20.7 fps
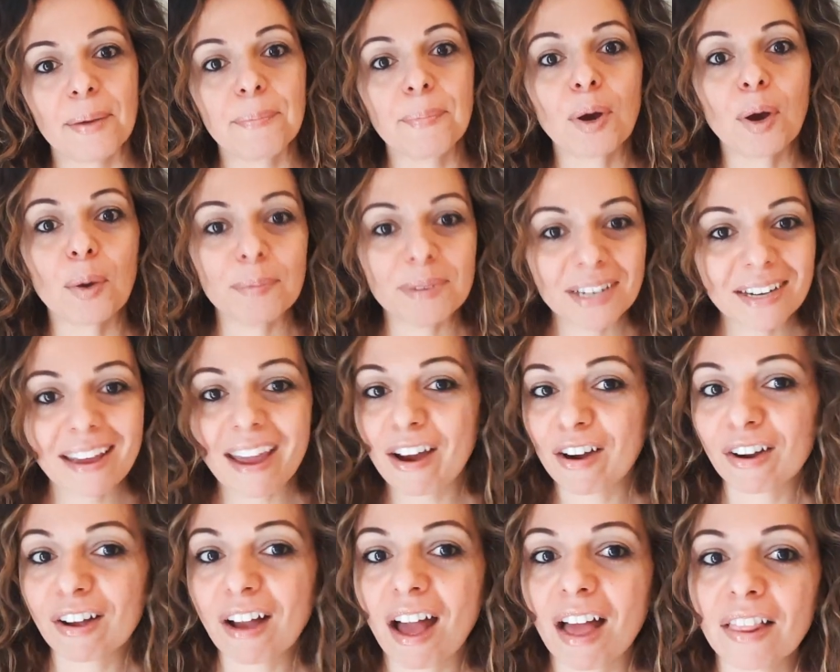permanent
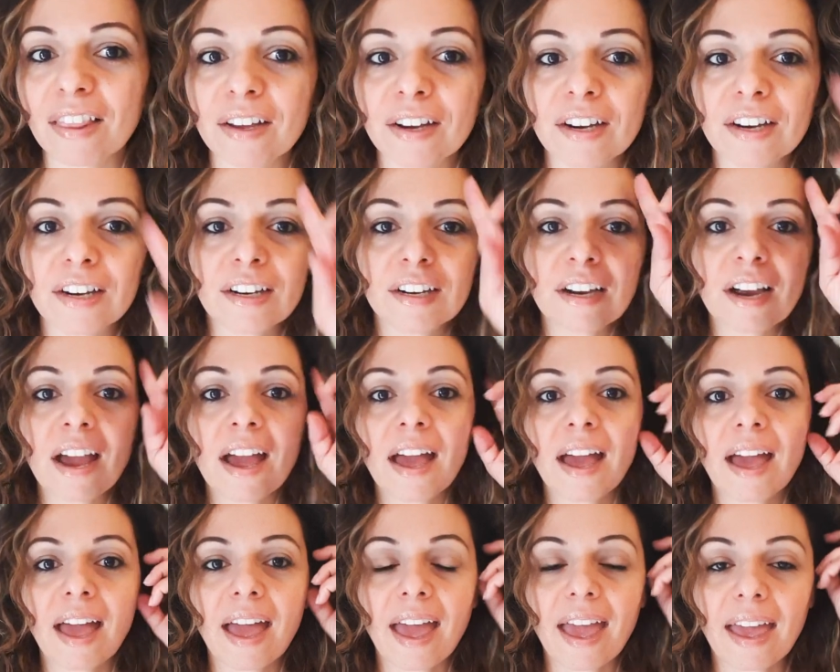hair color
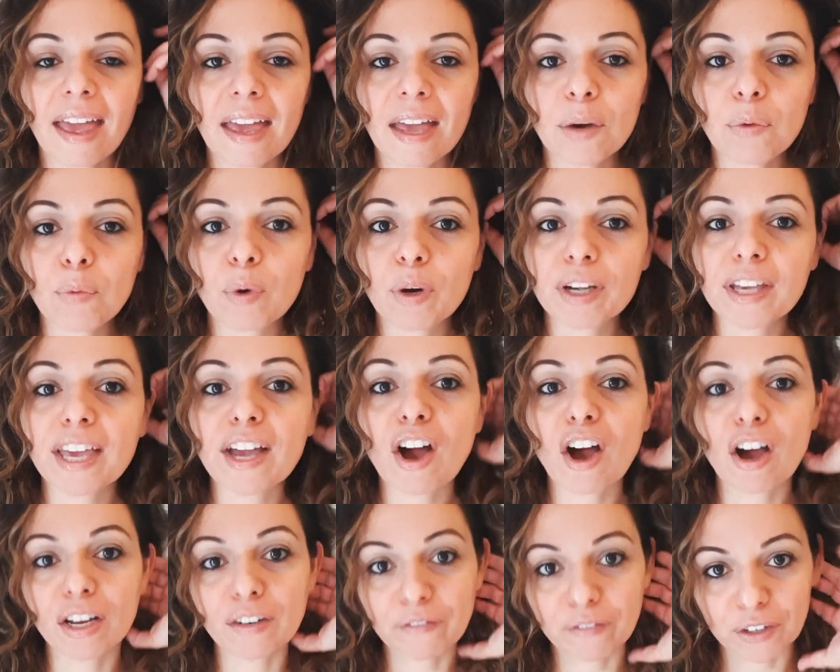and working
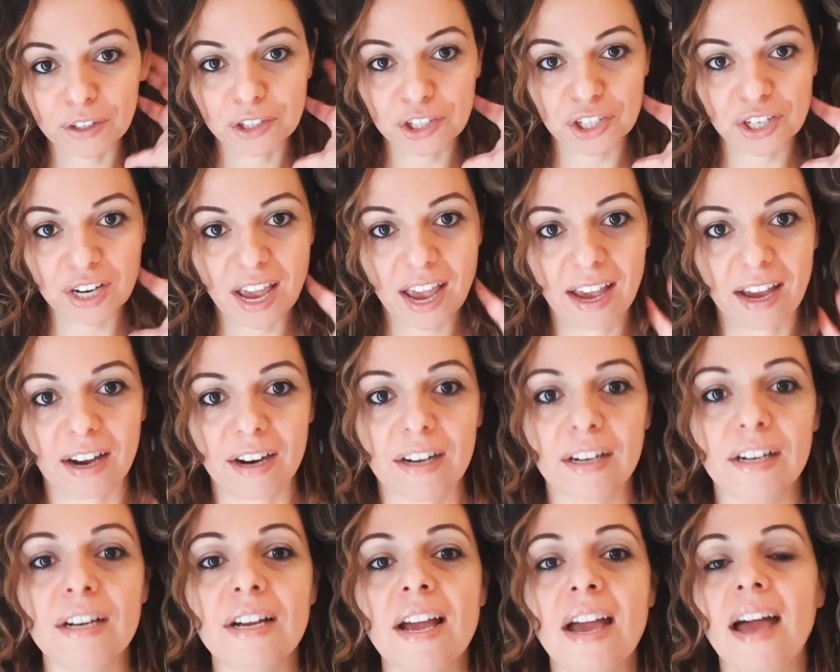on virgin
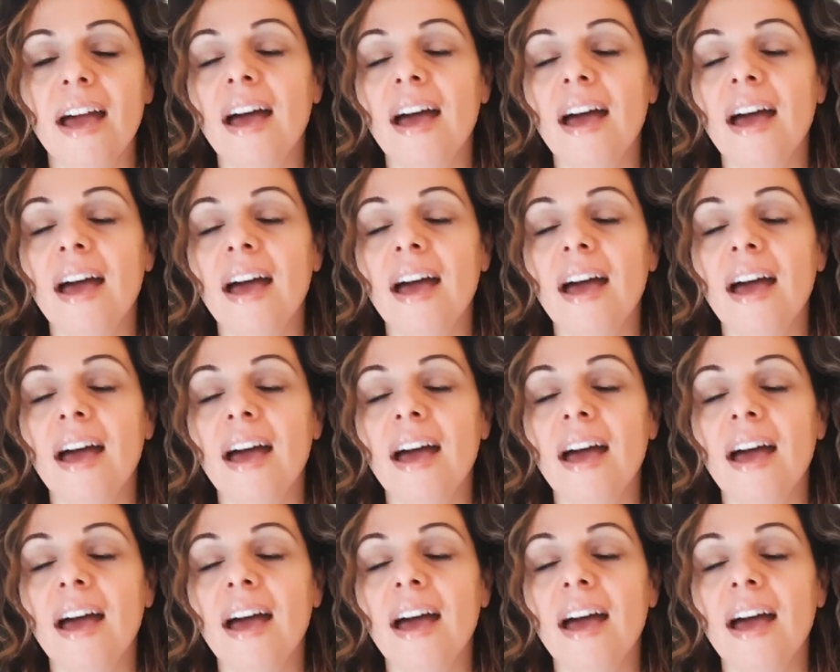hair.